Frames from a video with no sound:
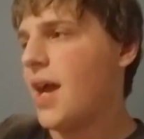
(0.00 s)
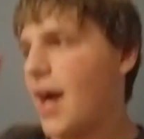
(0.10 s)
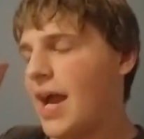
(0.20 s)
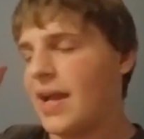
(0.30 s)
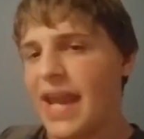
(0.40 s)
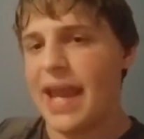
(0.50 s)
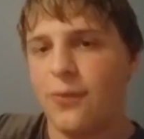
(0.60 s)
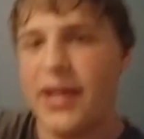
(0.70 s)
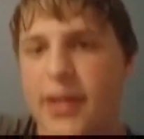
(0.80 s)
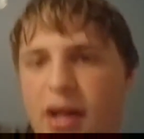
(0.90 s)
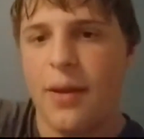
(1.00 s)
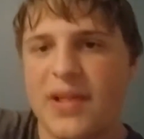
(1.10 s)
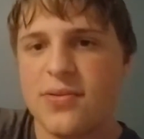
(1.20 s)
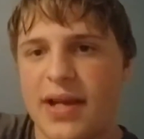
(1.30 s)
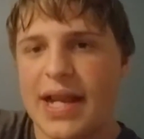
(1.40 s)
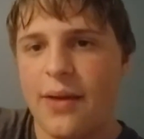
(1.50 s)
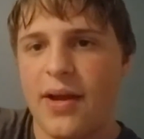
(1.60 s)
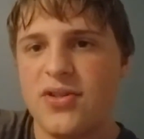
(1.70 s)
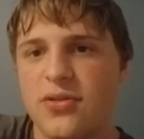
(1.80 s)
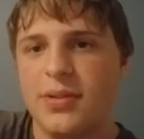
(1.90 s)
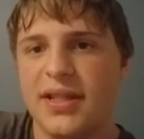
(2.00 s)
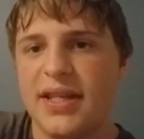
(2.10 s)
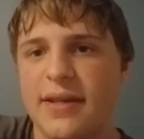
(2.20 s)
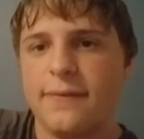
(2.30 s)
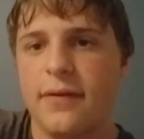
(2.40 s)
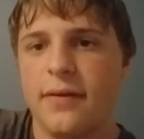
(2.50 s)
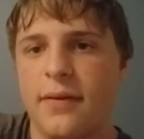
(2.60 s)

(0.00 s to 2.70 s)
I can read comments right now, I do believe.